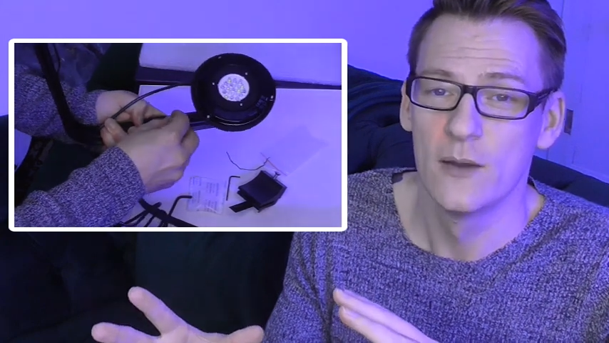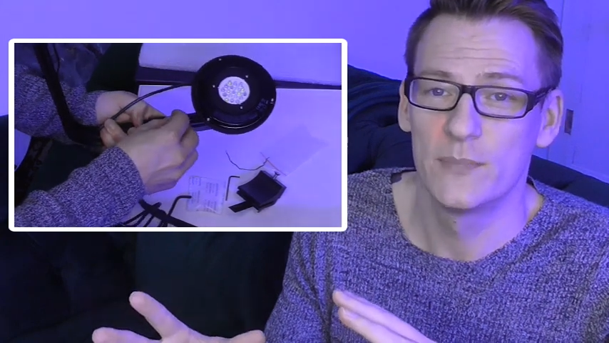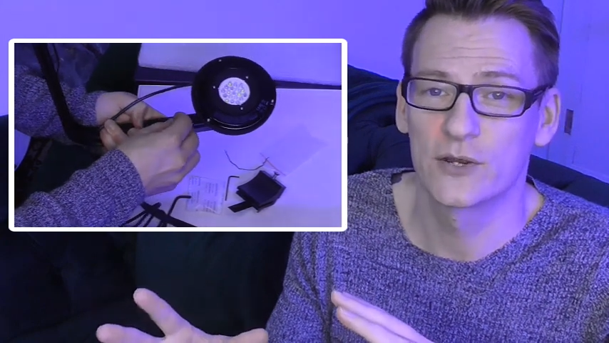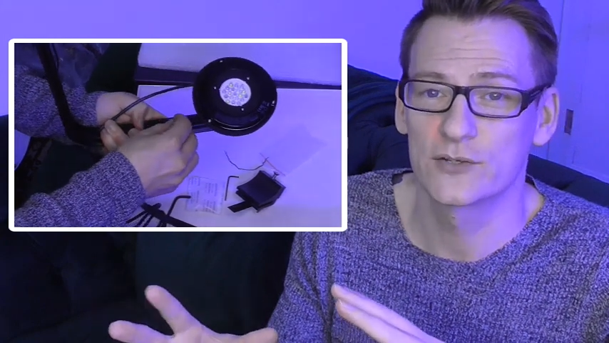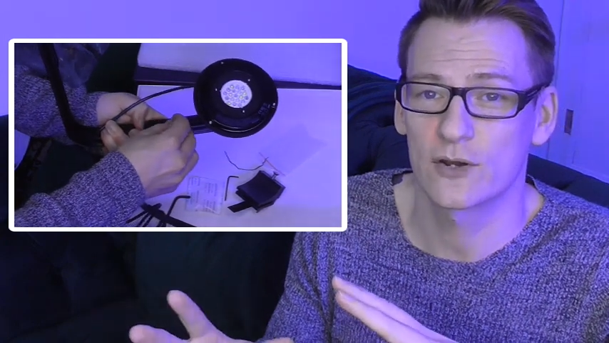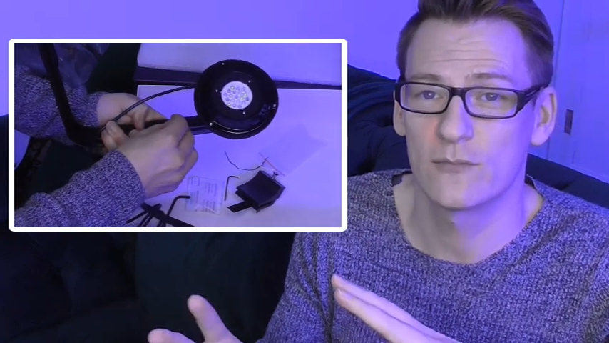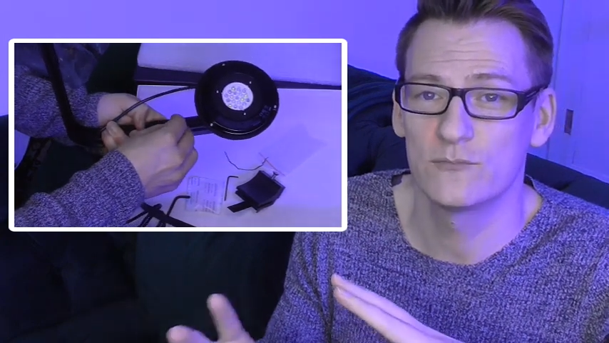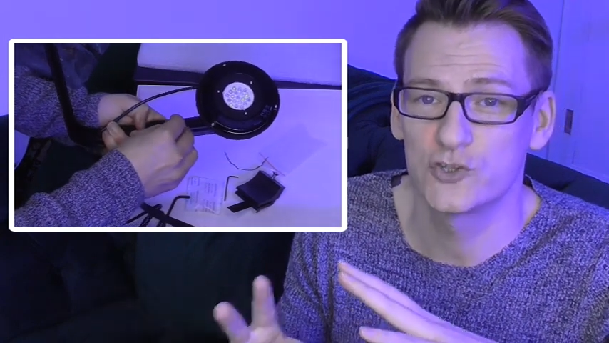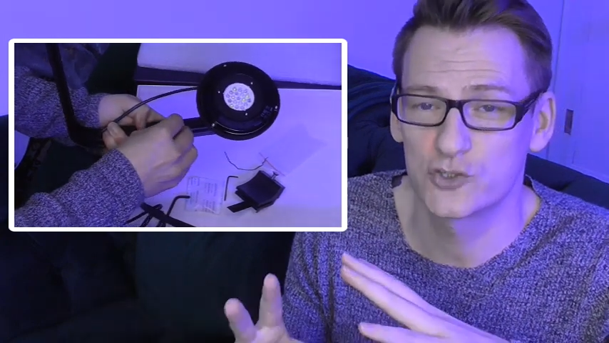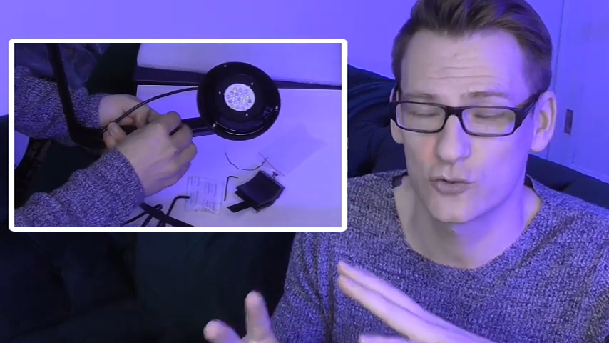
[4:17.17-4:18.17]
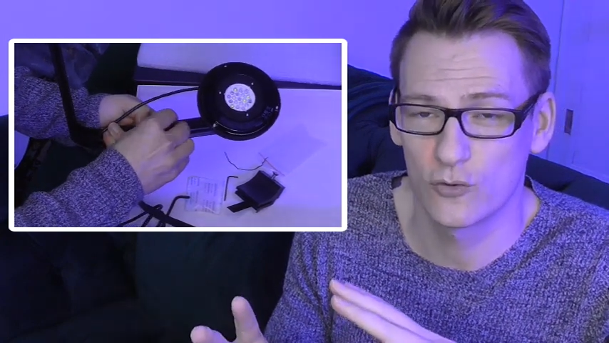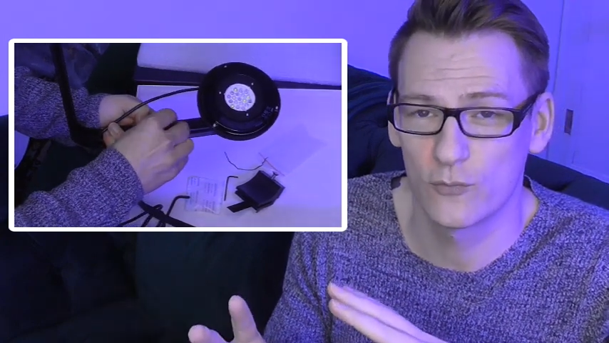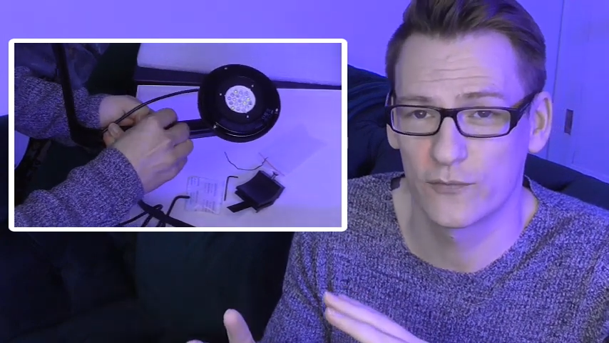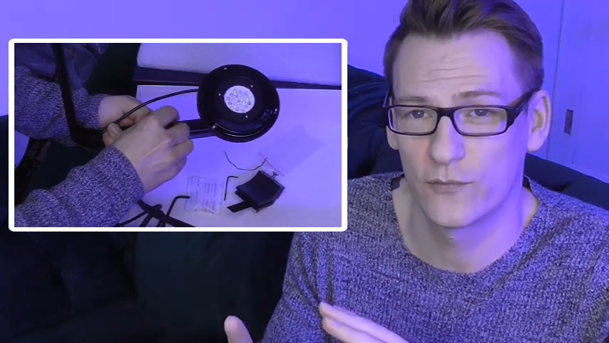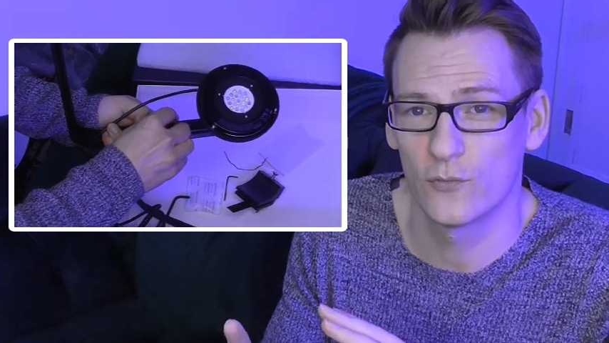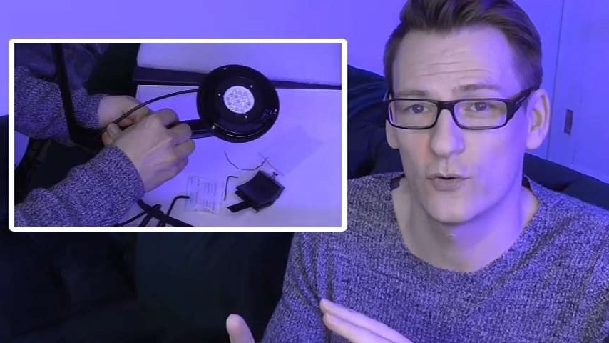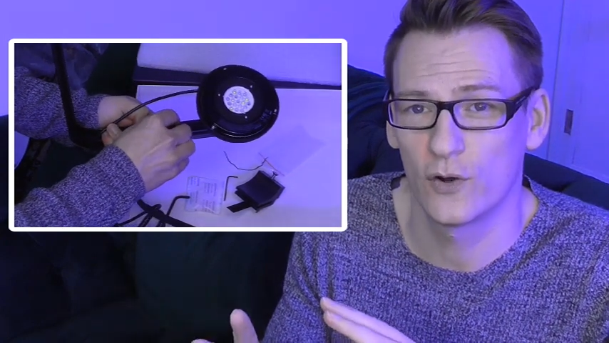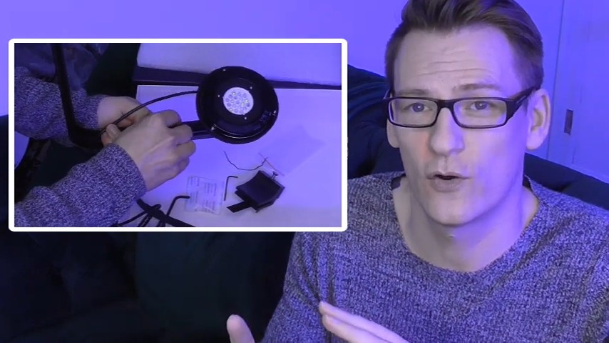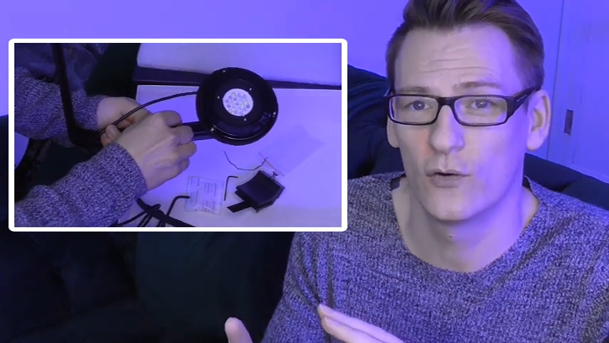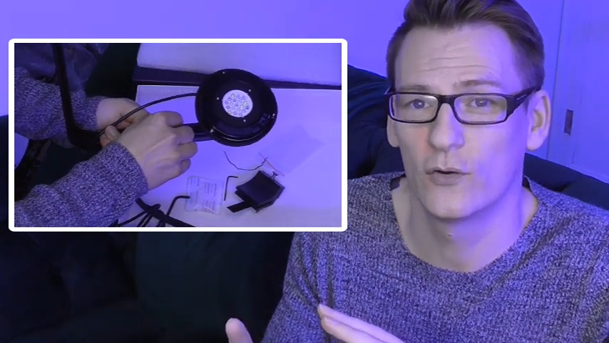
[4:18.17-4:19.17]
because I'm sure before
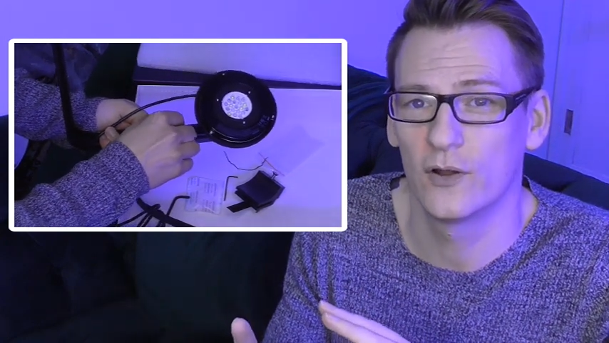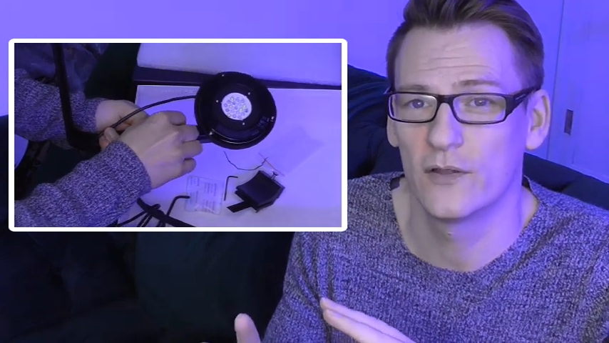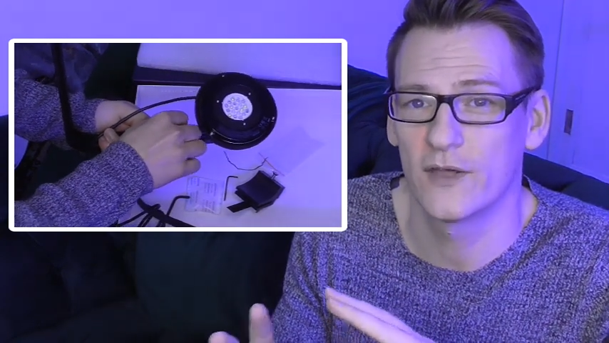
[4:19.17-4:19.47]
long